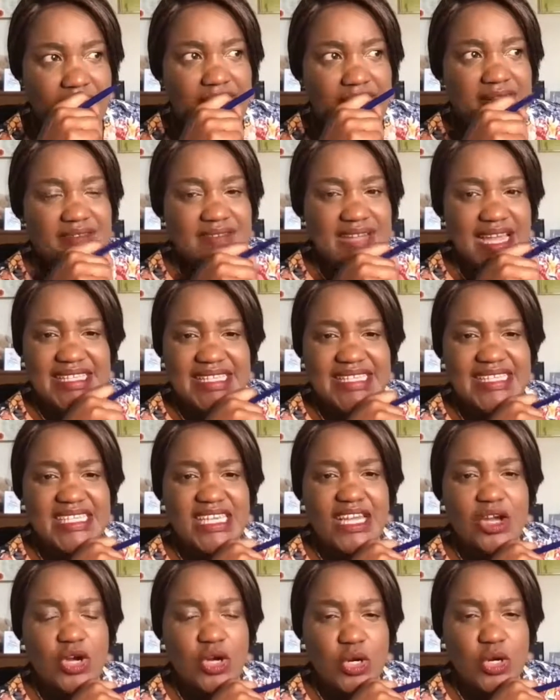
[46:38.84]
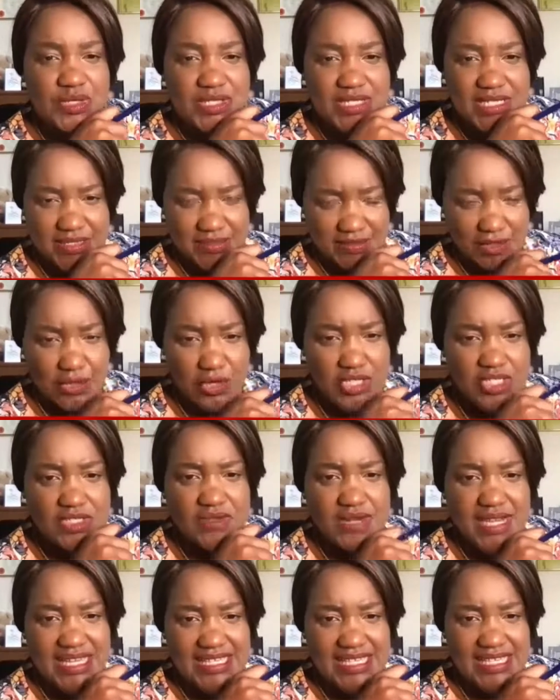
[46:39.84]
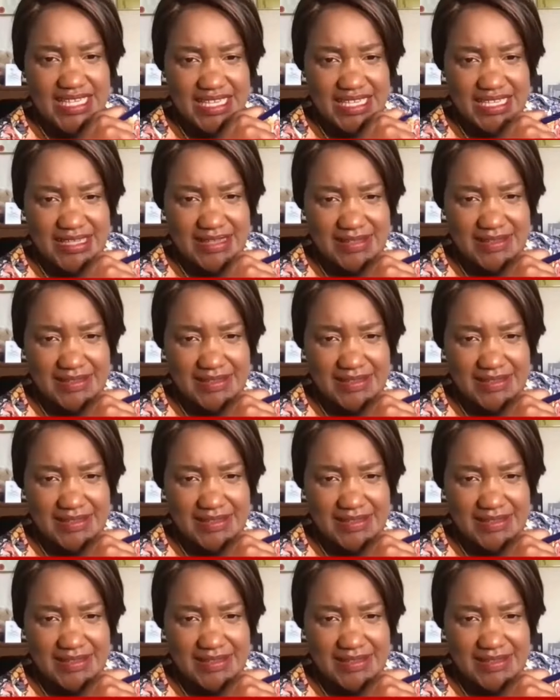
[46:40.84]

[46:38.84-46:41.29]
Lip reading: Riding a horse. Horse riding.